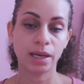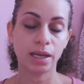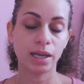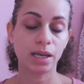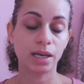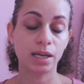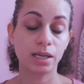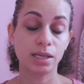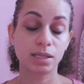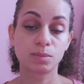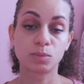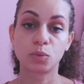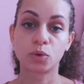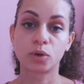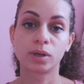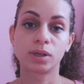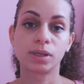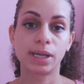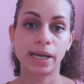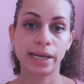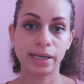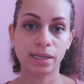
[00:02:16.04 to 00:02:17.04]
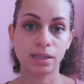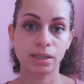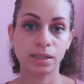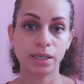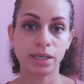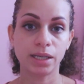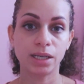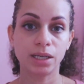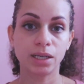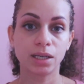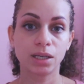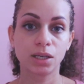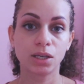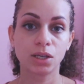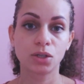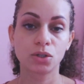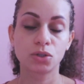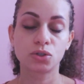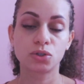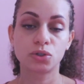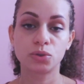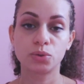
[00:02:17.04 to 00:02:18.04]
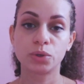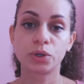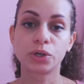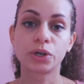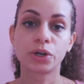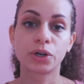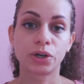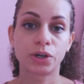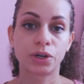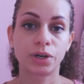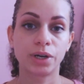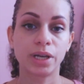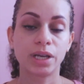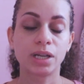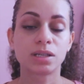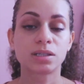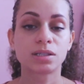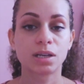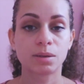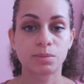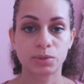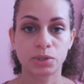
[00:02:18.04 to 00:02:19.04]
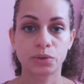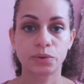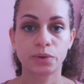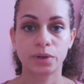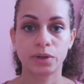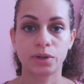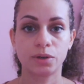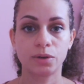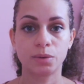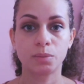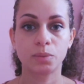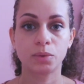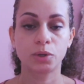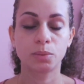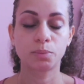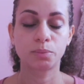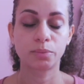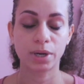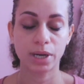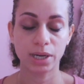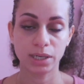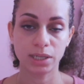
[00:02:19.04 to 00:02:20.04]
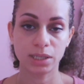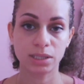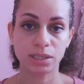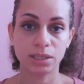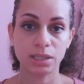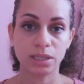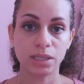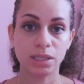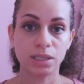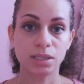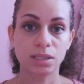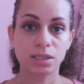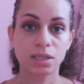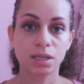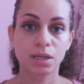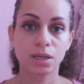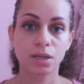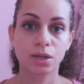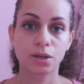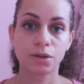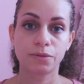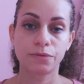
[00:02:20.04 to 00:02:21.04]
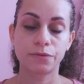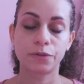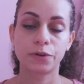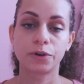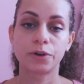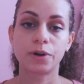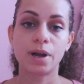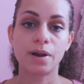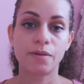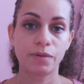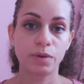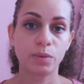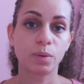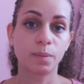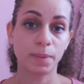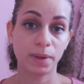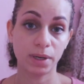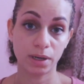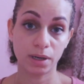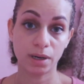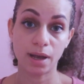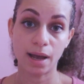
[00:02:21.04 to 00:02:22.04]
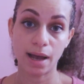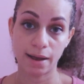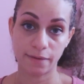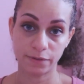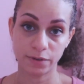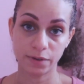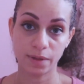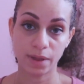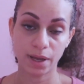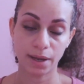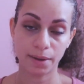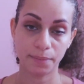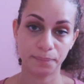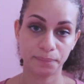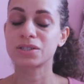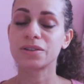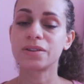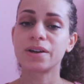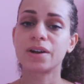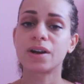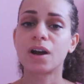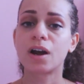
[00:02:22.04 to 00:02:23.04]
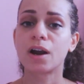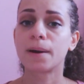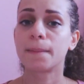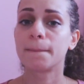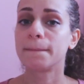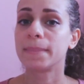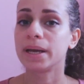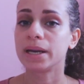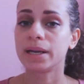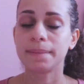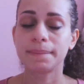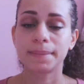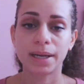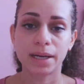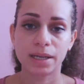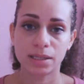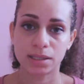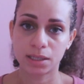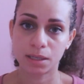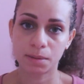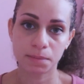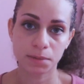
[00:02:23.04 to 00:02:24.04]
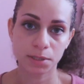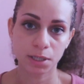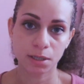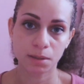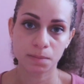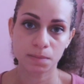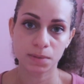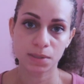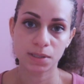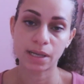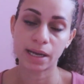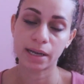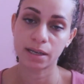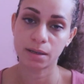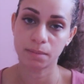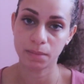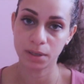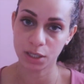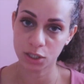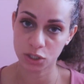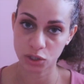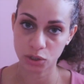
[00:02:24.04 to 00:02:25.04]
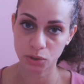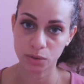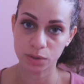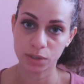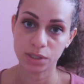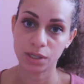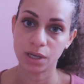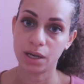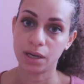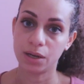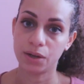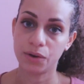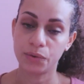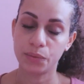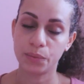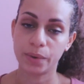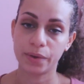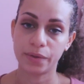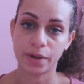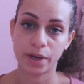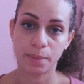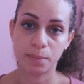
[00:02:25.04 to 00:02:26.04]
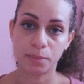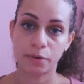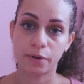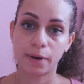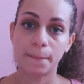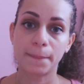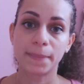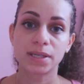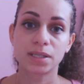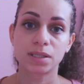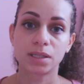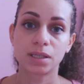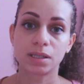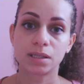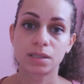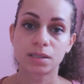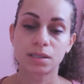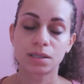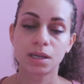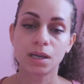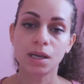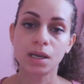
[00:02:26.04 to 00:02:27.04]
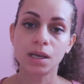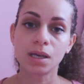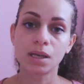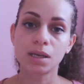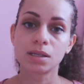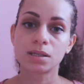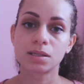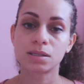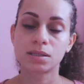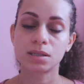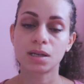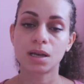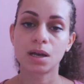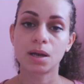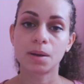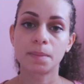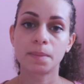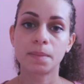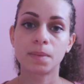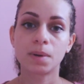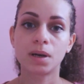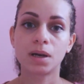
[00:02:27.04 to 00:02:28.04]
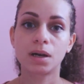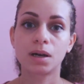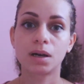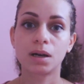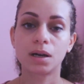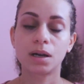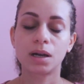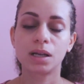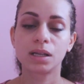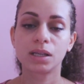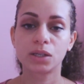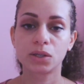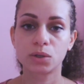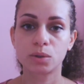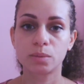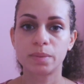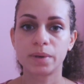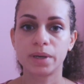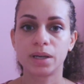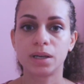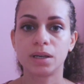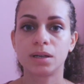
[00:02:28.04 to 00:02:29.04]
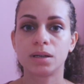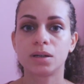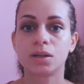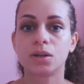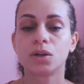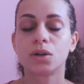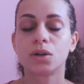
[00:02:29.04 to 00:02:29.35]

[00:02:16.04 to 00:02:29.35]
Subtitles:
it is more likely to occur in subsequent pregnancies for every woman after that. So there are many symptoms that can be associated with hyperemesis. Some a little bit